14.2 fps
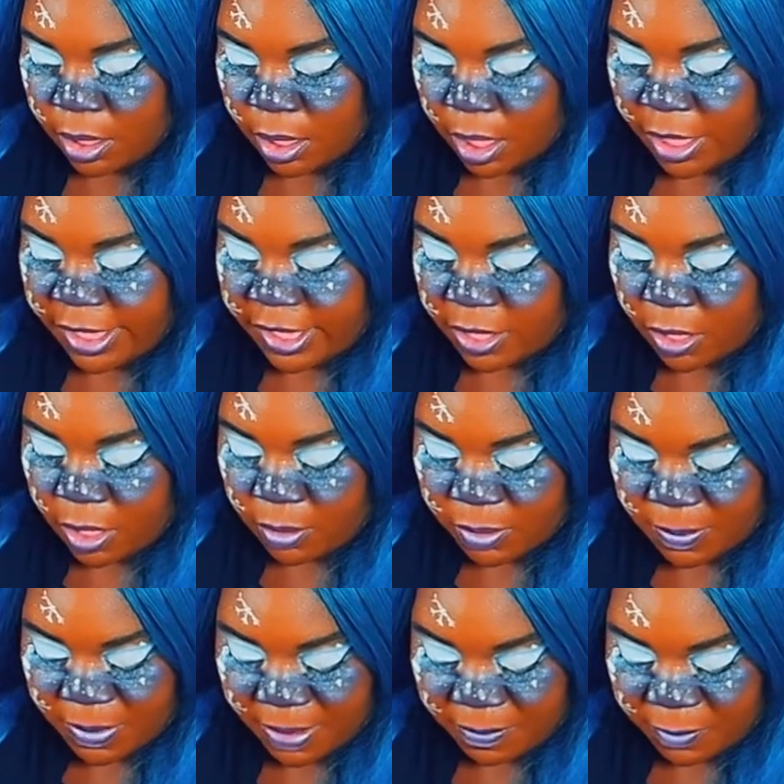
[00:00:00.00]
I can't
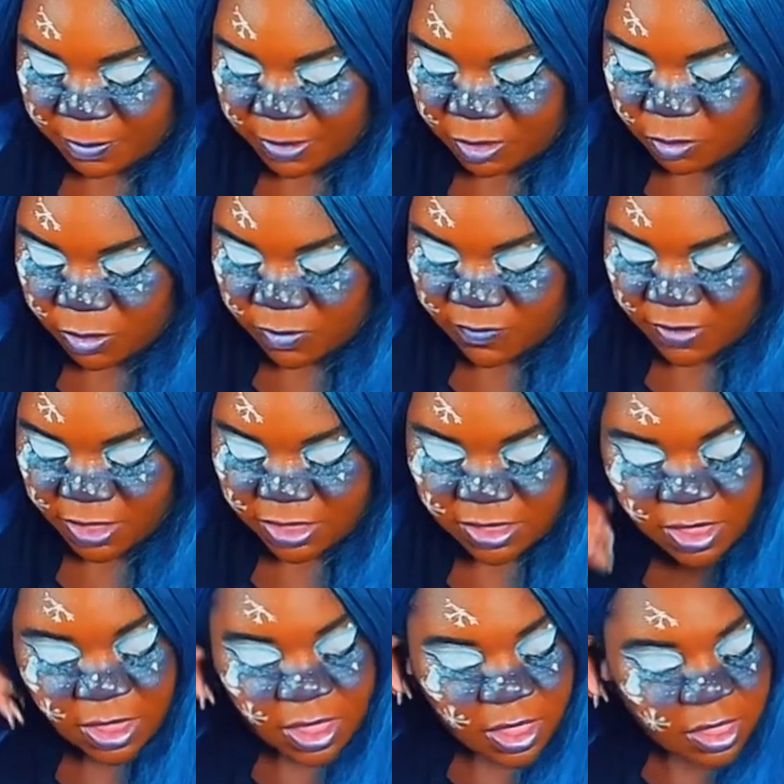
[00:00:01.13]
remember which one of us.
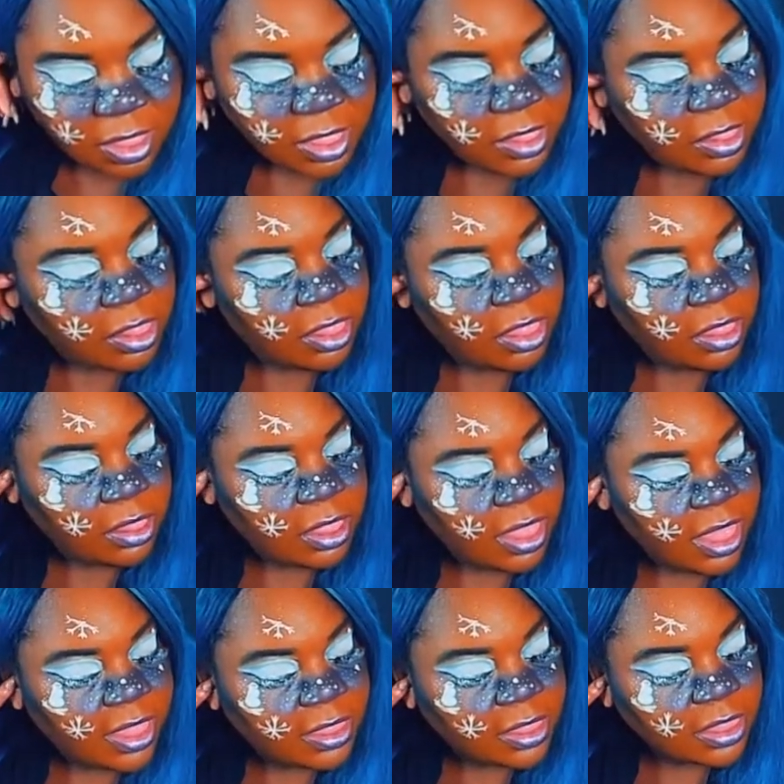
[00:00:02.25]
Like, look.
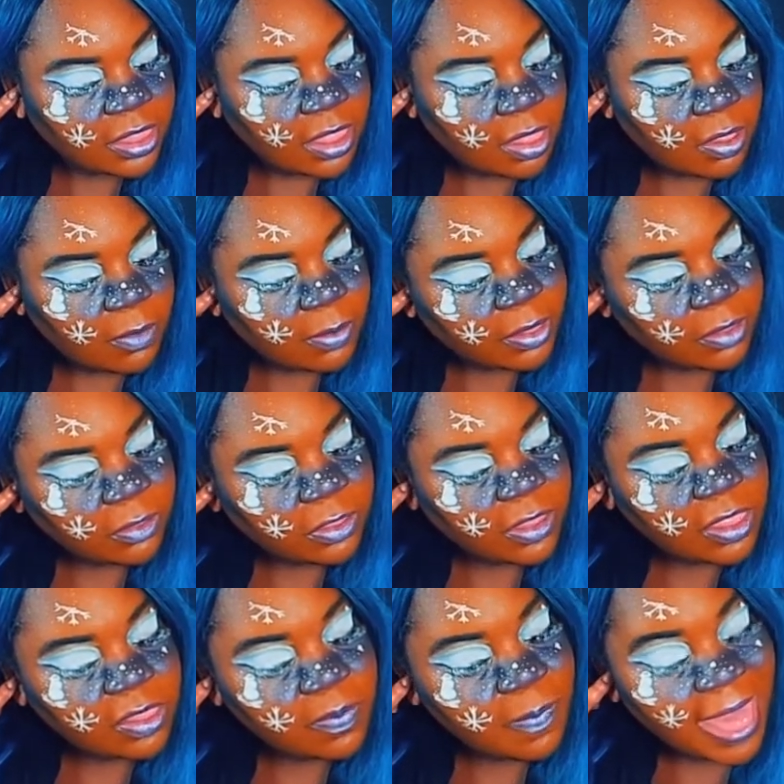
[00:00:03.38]
Oh my God,
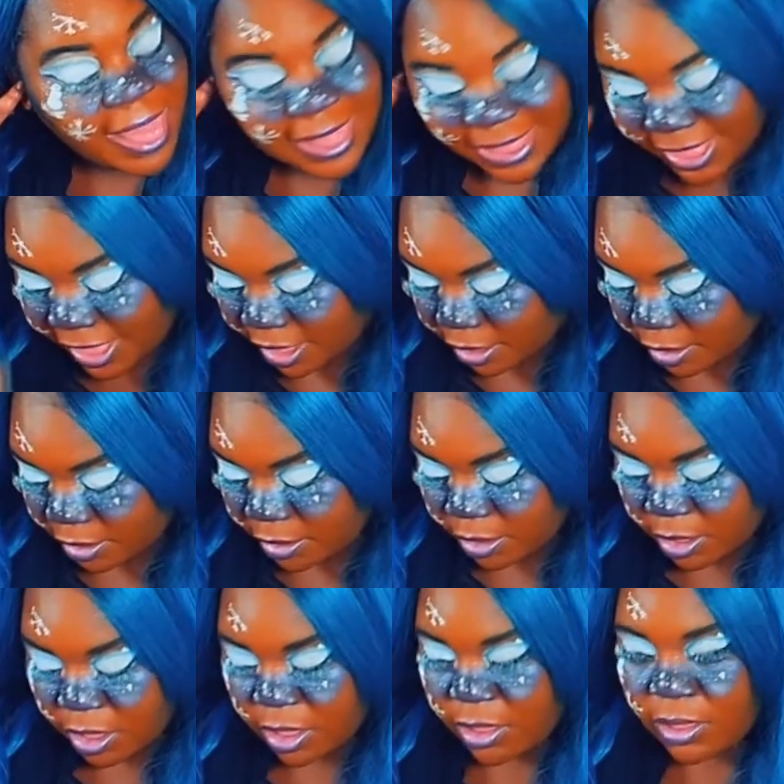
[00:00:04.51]
this palette.
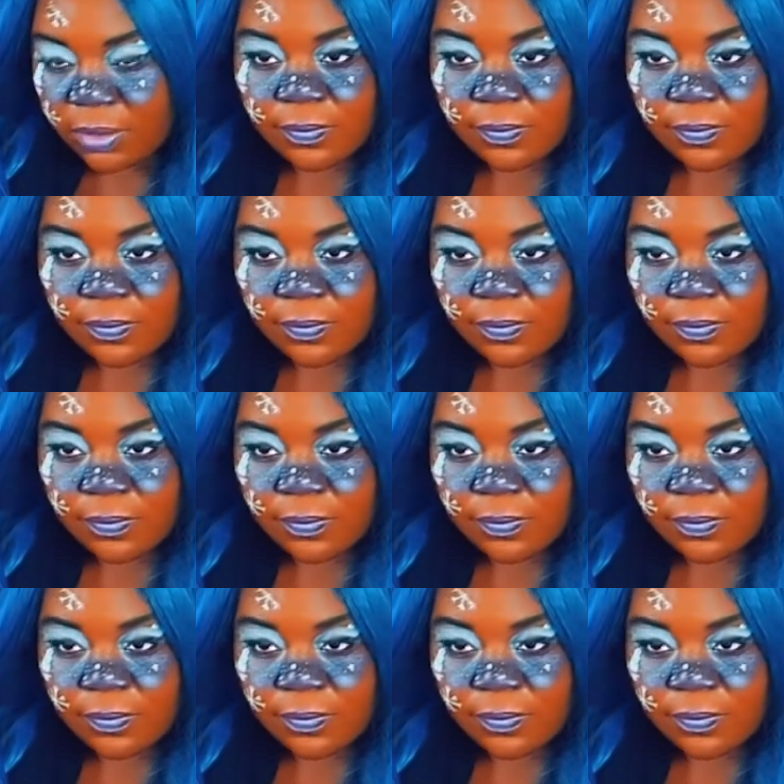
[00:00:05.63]
I